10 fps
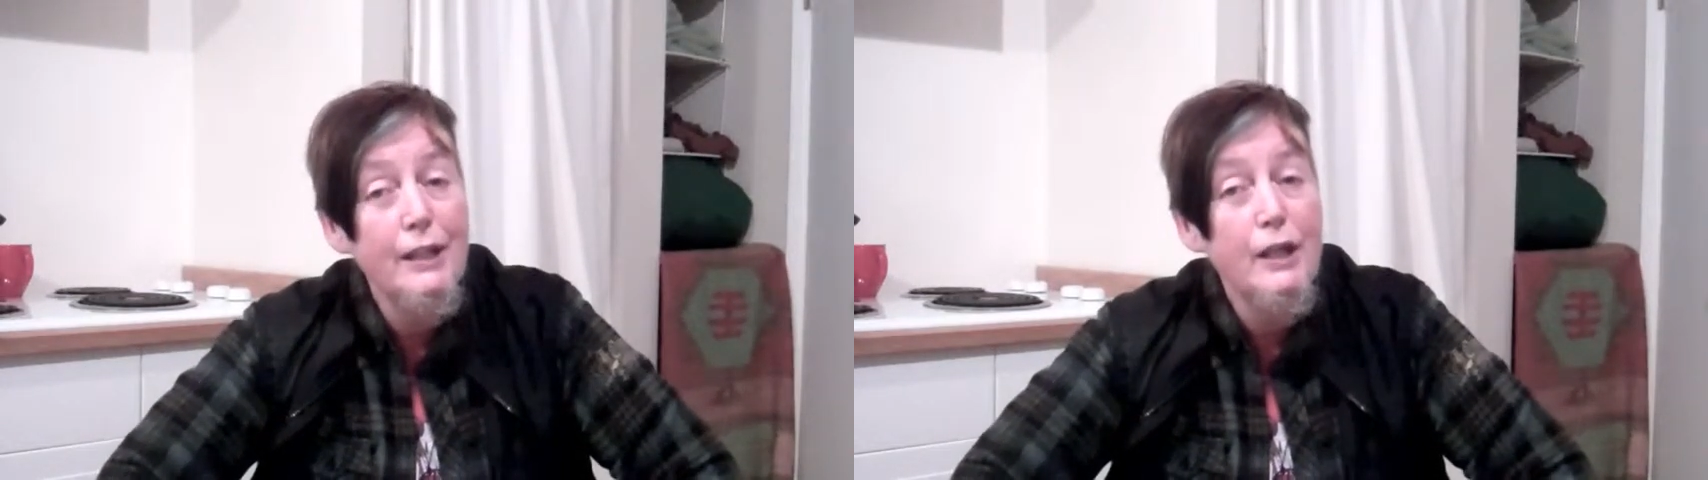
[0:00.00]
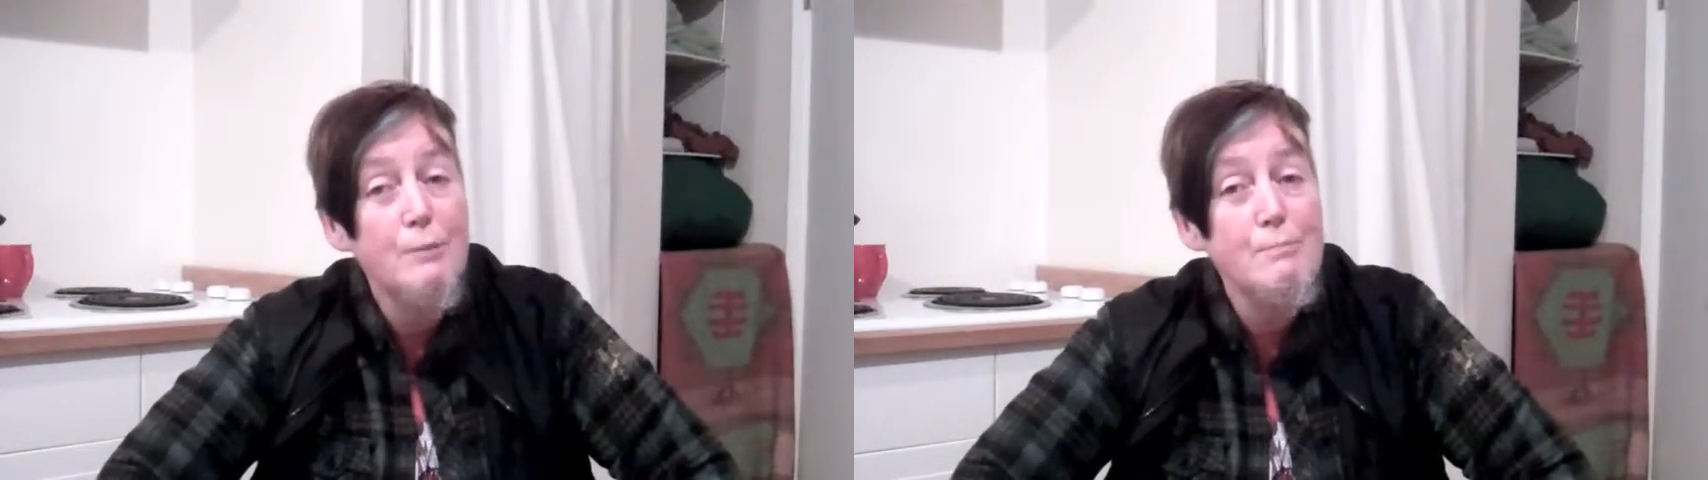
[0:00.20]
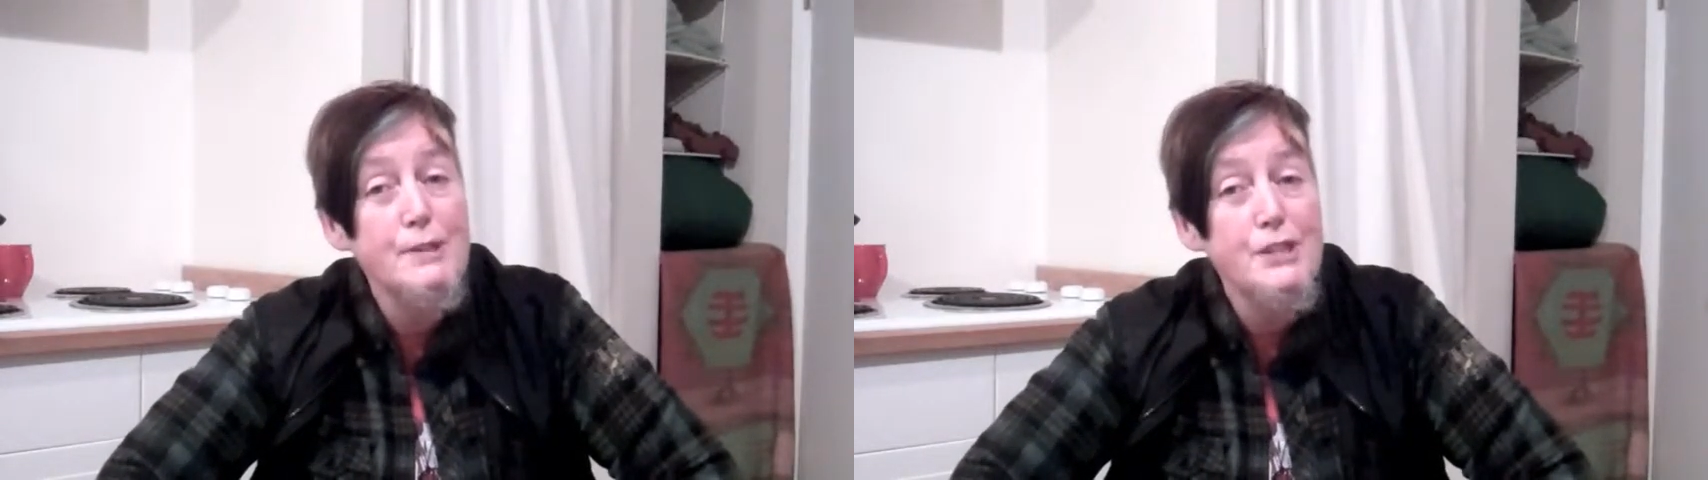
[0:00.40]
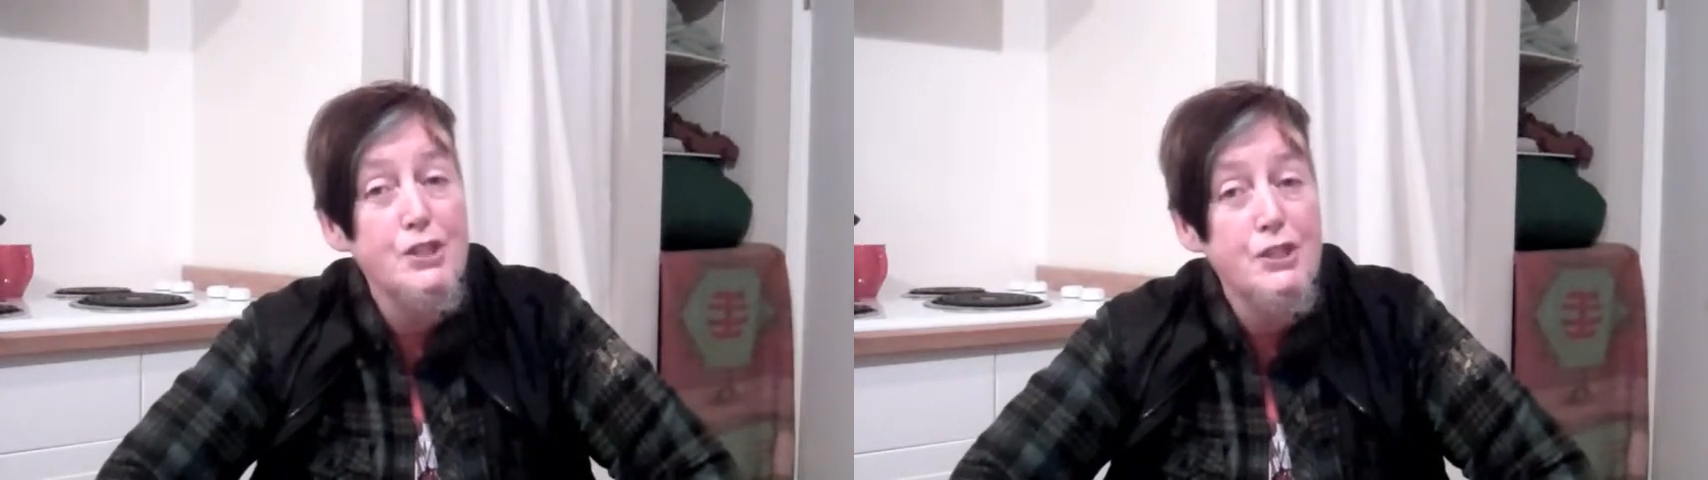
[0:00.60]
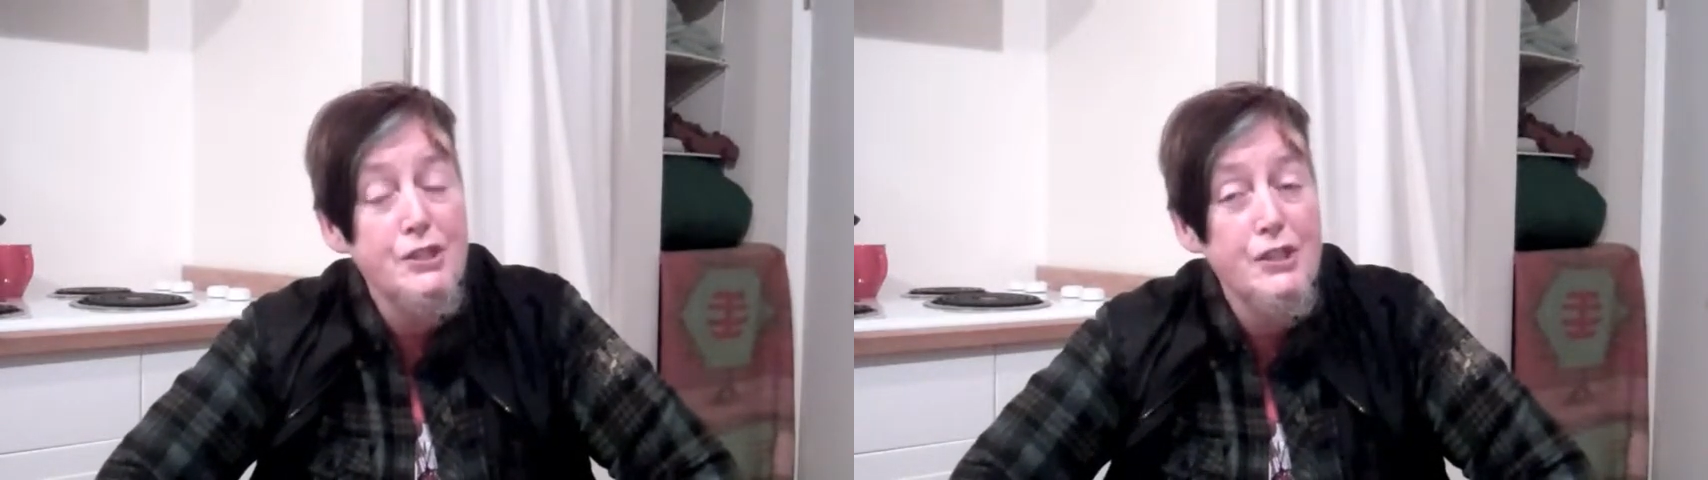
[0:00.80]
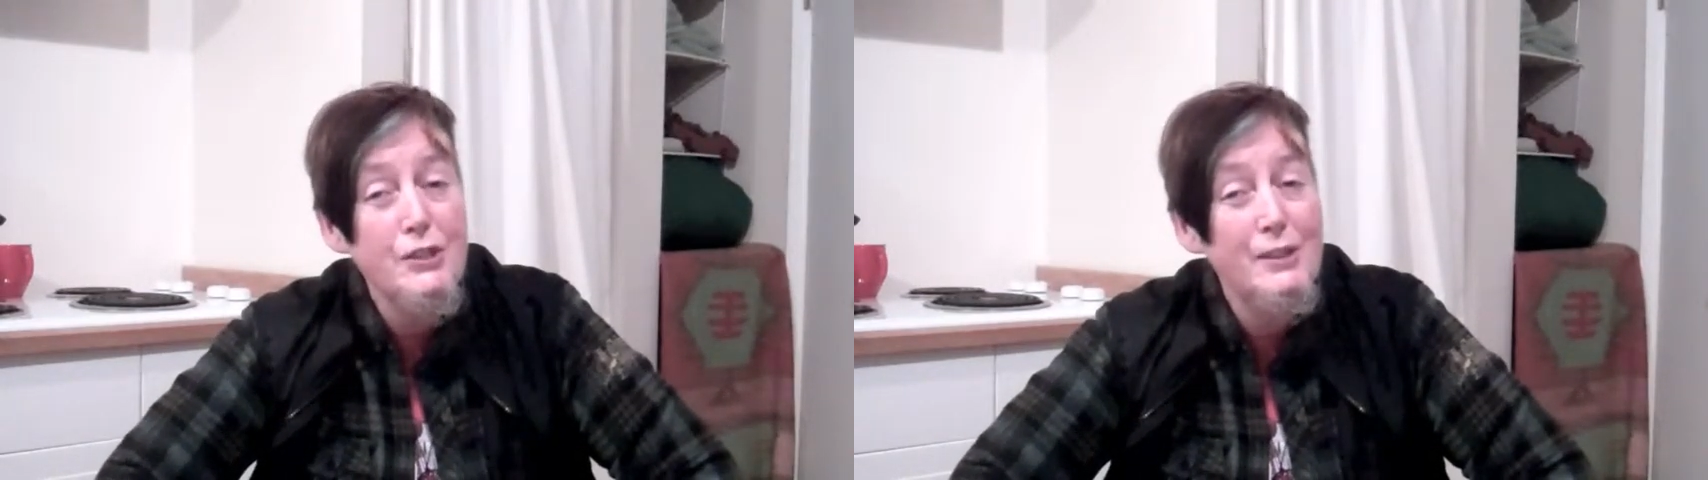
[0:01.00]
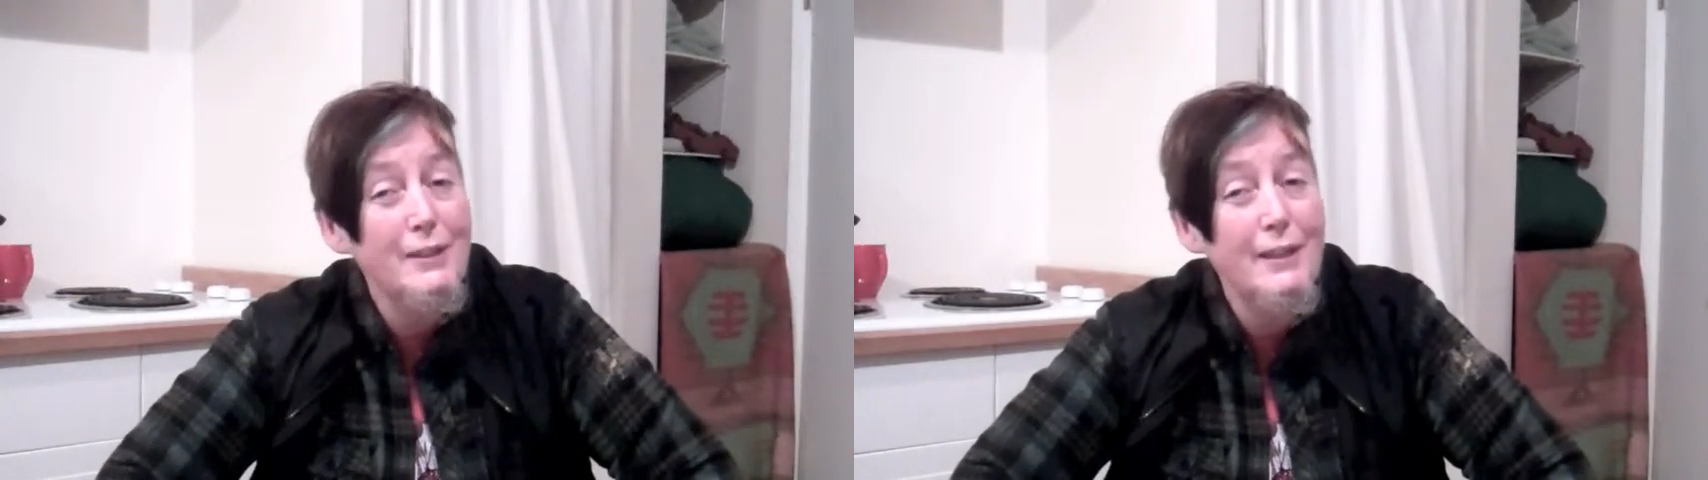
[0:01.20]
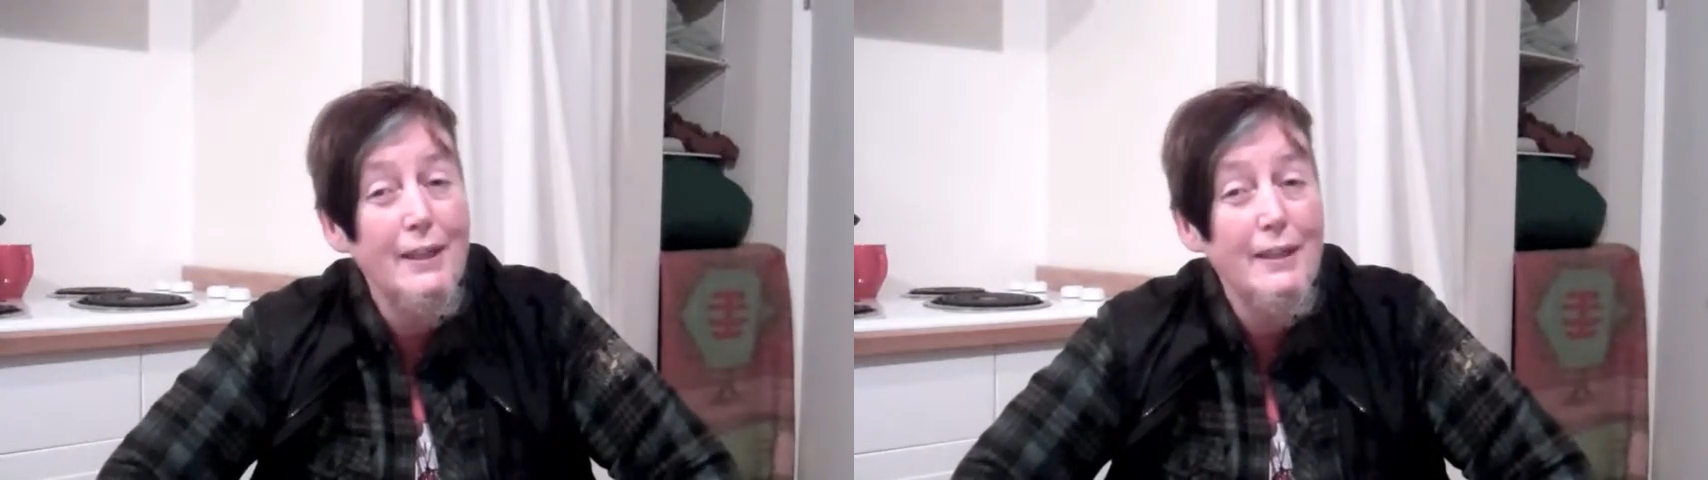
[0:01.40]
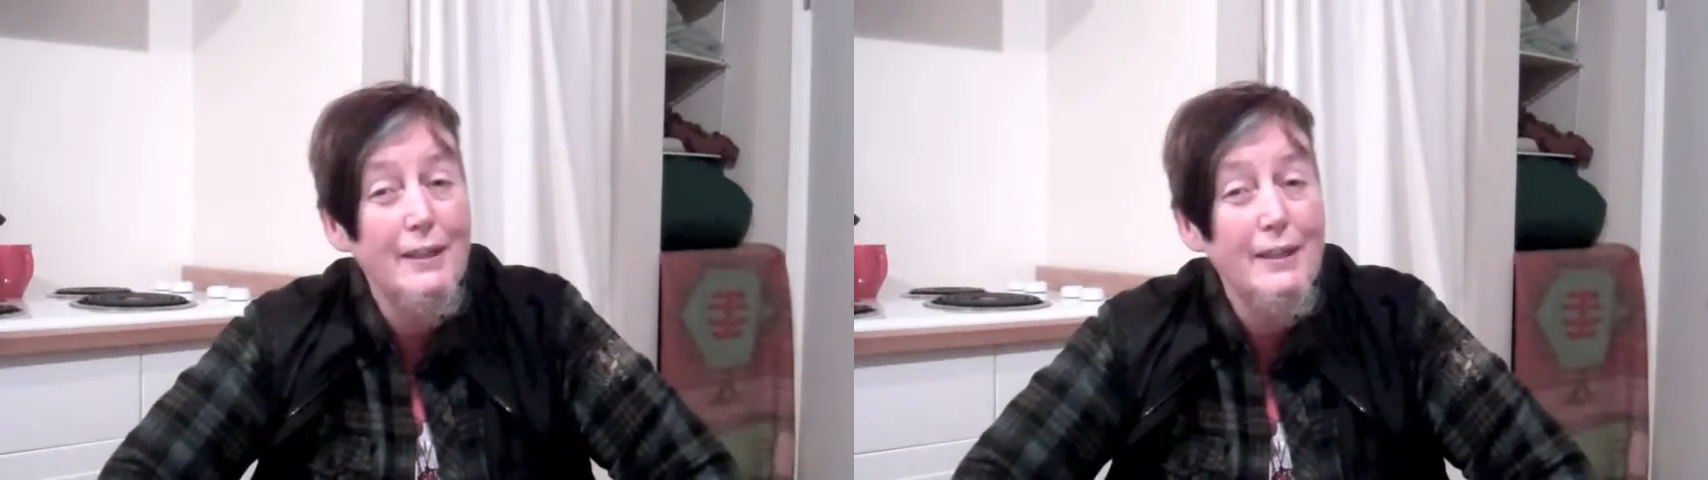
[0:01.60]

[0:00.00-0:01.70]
and I'm certain that